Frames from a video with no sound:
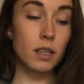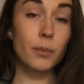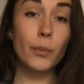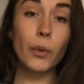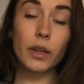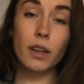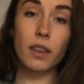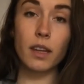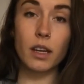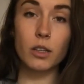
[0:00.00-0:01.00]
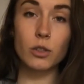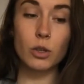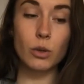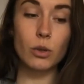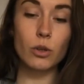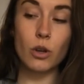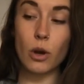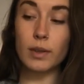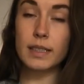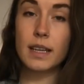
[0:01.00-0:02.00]
important thing to
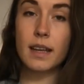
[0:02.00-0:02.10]
note